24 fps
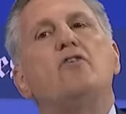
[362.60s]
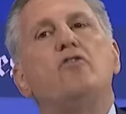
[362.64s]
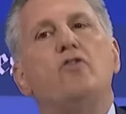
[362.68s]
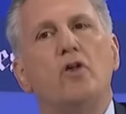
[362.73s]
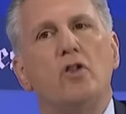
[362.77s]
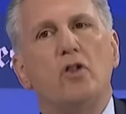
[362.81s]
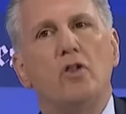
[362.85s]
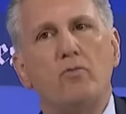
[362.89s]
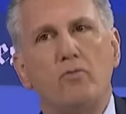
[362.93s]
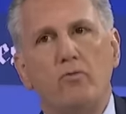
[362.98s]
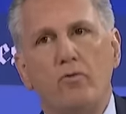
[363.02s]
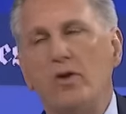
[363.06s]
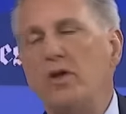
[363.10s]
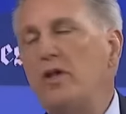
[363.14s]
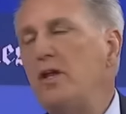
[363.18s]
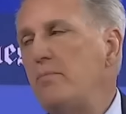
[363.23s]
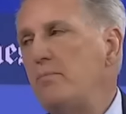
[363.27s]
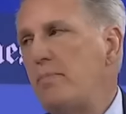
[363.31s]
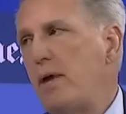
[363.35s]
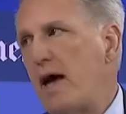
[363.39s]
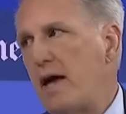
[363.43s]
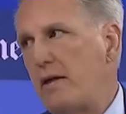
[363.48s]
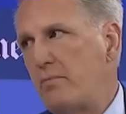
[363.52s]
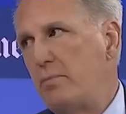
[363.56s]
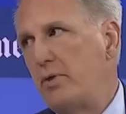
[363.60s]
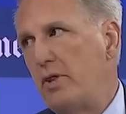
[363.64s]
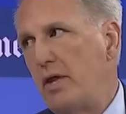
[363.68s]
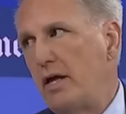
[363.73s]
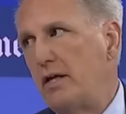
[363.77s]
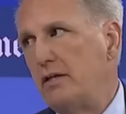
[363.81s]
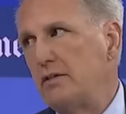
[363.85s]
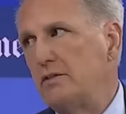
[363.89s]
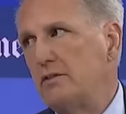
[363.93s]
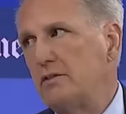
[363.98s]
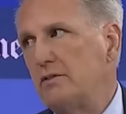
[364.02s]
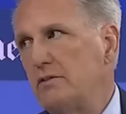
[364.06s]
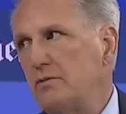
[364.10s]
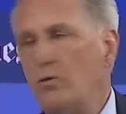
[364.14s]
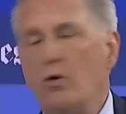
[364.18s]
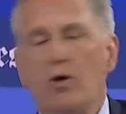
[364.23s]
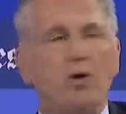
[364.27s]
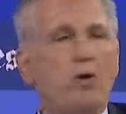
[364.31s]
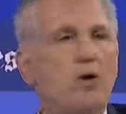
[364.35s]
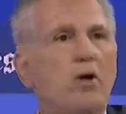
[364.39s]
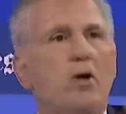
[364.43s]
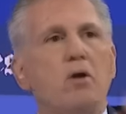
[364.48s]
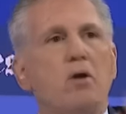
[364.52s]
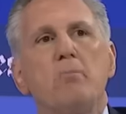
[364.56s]
to a really bad place
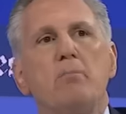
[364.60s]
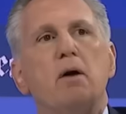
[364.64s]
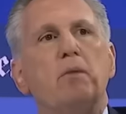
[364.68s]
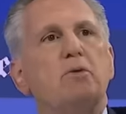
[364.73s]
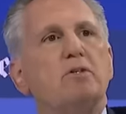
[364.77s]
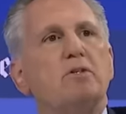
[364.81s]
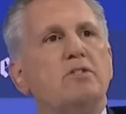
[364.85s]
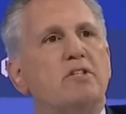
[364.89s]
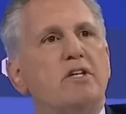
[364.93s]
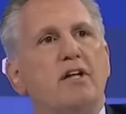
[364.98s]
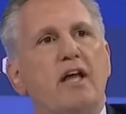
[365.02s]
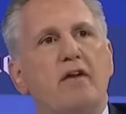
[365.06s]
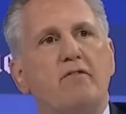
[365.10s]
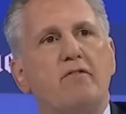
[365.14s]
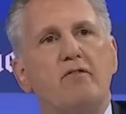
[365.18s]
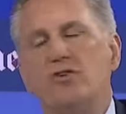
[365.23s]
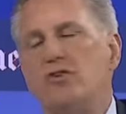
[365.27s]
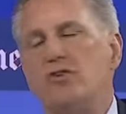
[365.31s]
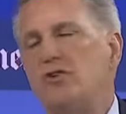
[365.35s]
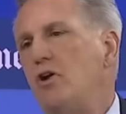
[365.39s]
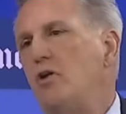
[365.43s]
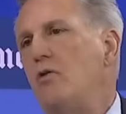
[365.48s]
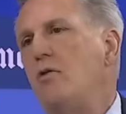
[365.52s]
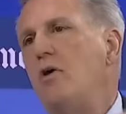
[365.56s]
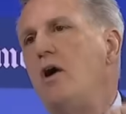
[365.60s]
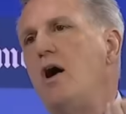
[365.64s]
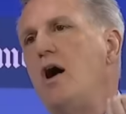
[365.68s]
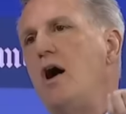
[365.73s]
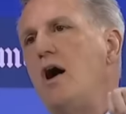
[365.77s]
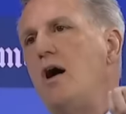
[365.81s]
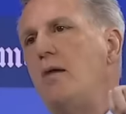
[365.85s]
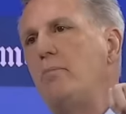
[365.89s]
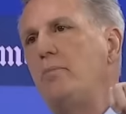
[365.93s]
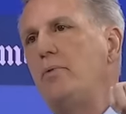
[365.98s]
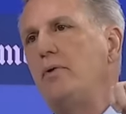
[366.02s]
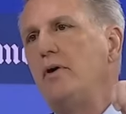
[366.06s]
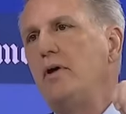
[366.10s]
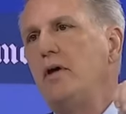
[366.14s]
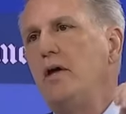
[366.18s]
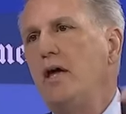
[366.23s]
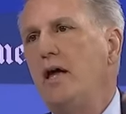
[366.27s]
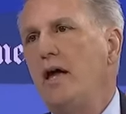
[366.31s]
where members didn't have to show up.